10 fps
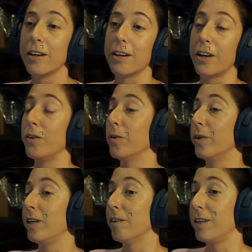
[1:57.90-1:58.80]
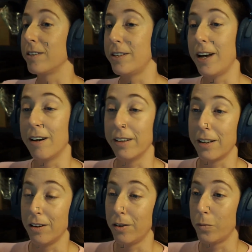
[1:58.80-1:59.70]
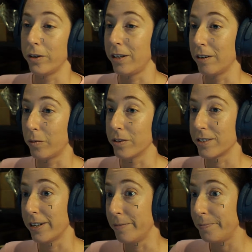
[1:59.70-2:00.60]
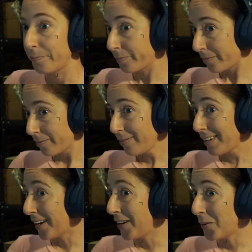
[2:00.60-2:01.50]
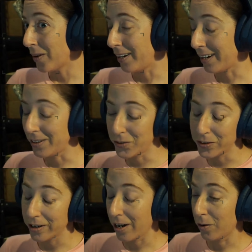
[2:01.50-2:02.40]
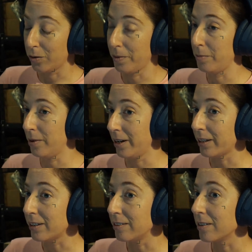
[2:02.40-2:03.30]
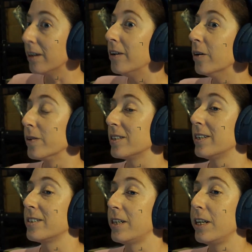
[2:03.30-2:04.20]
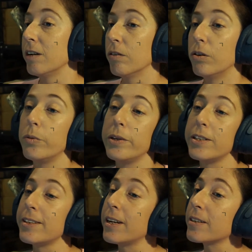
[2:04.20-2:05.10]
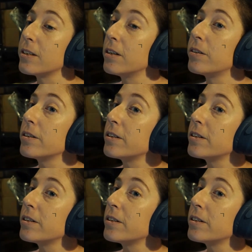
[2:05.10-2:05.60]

I don't know what year it is now, let alone what year it was then. Anyway, I do know how old my bike is, and I know it's less than a year old, which is excellent because it's